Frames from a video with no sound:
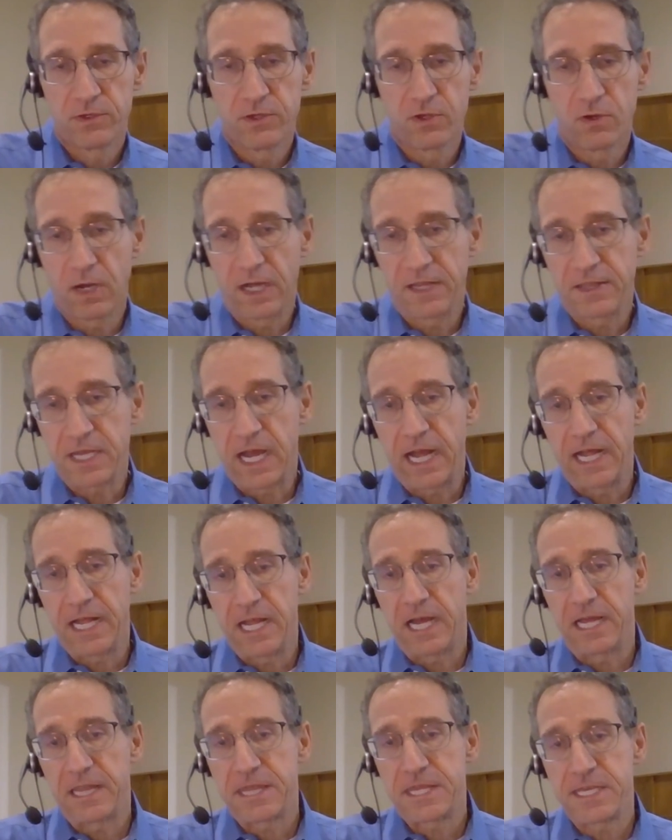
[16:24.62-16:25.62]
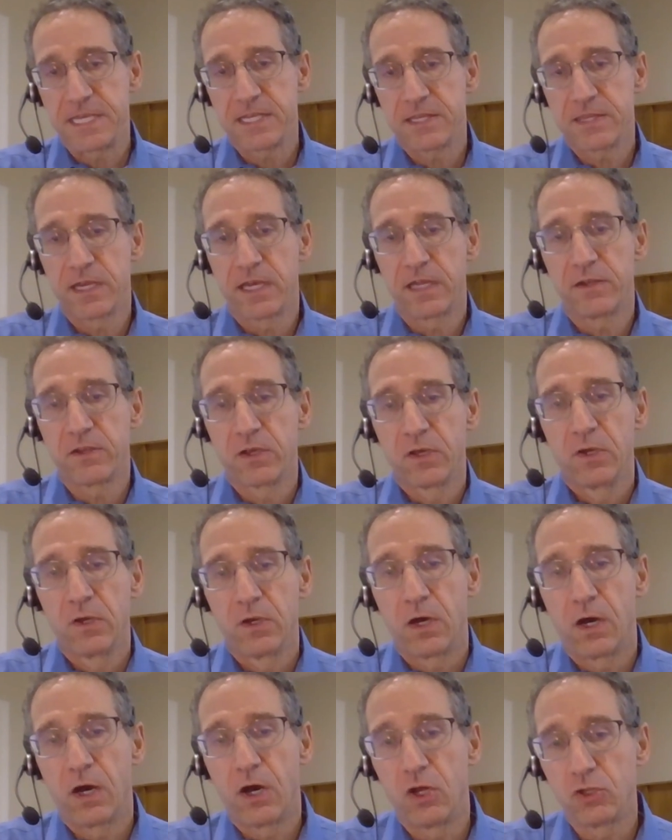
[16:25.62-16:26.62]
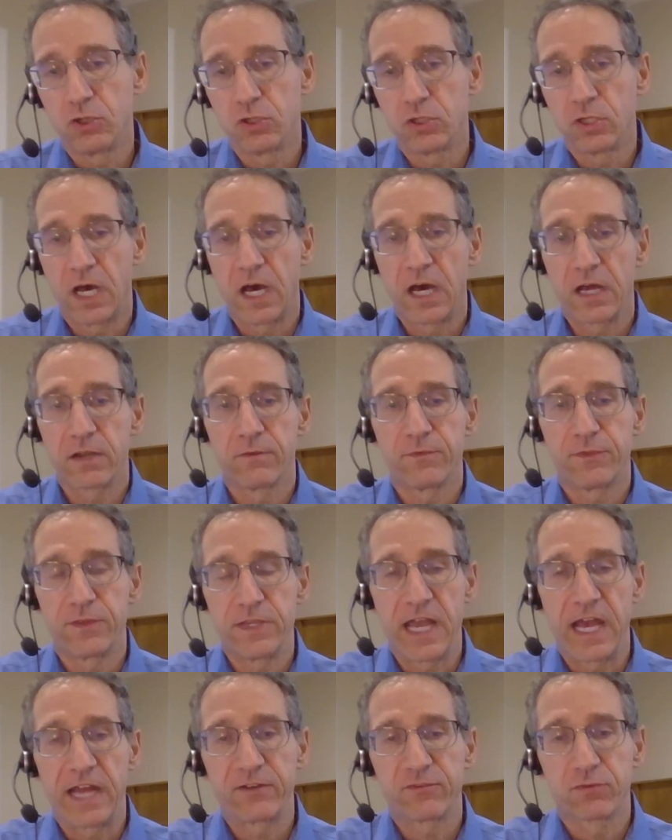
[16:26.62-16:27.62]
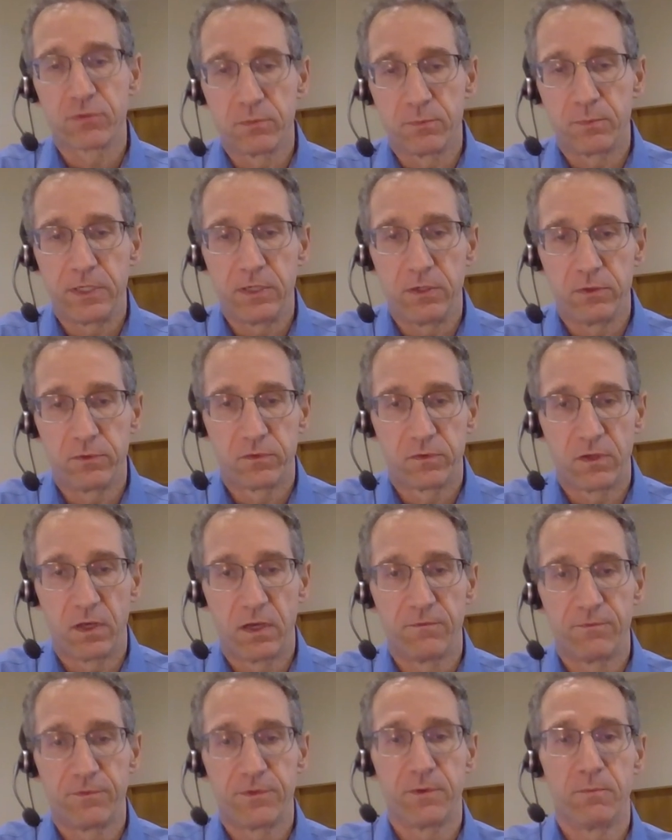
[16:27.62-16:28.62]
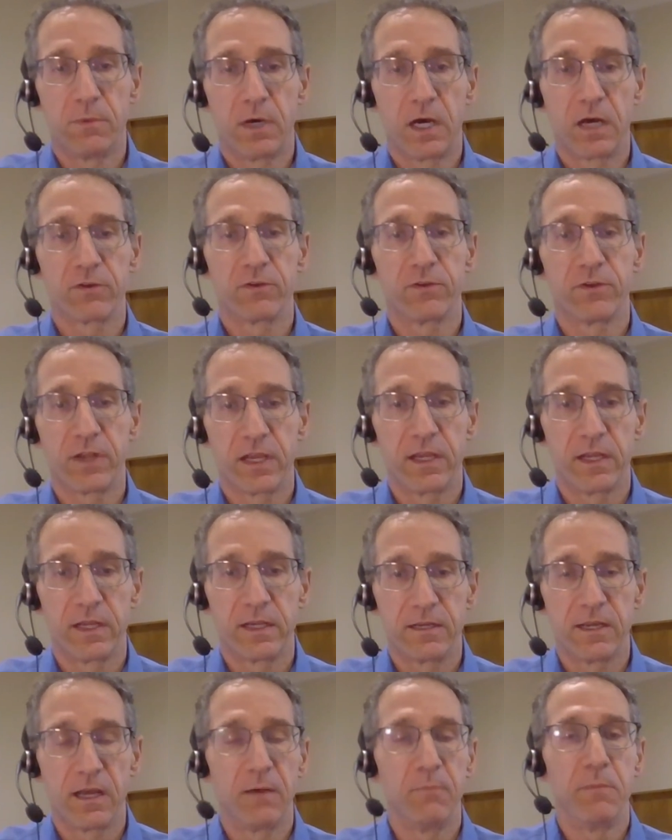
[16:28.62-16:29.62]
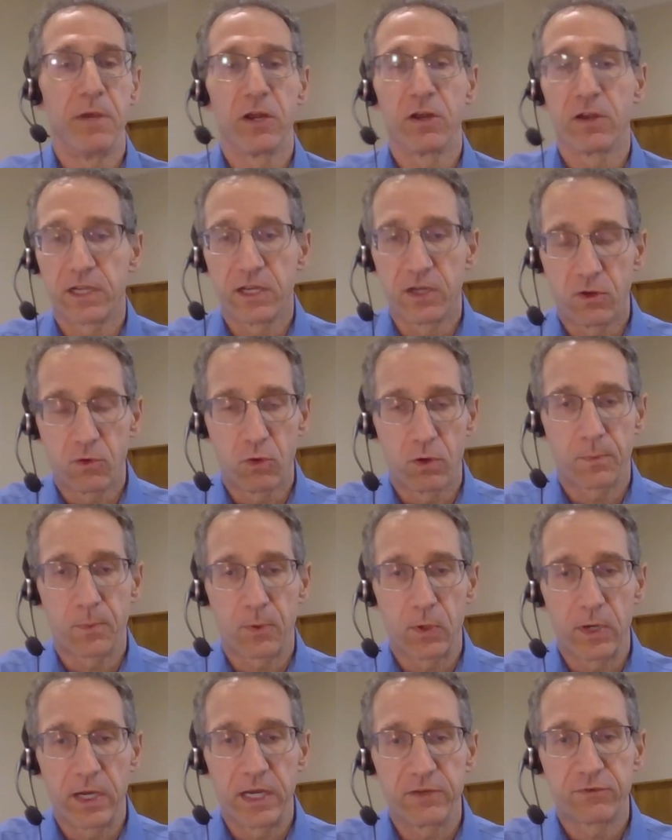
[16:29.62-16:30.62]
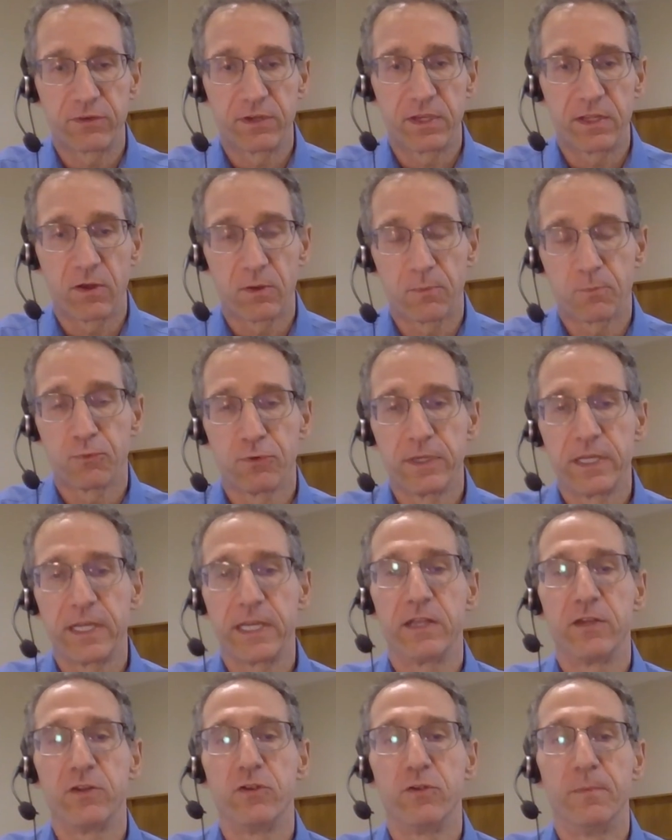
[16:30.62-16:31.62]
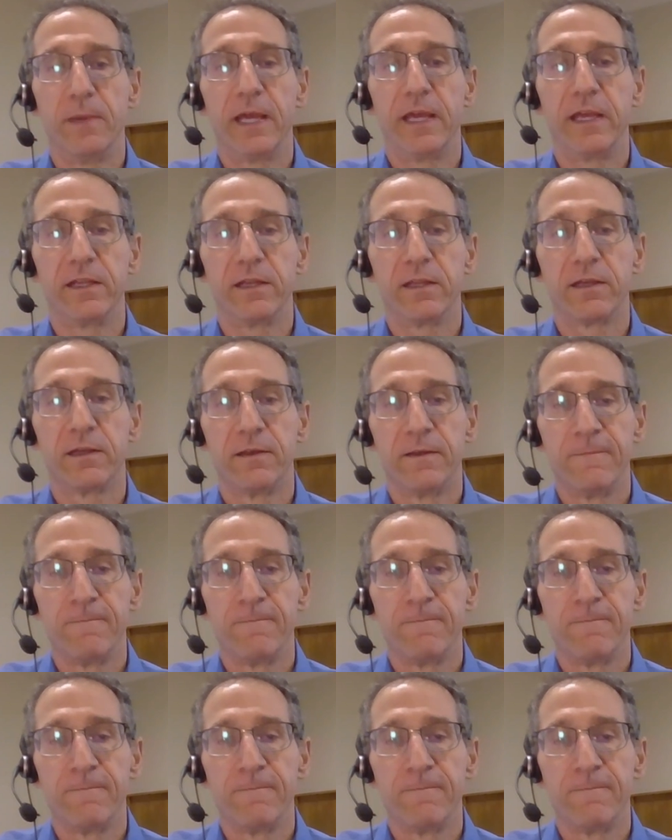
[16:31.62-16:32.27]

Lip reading: I think that a lot of the attributes of the modern day American corporation are pretty inhumane.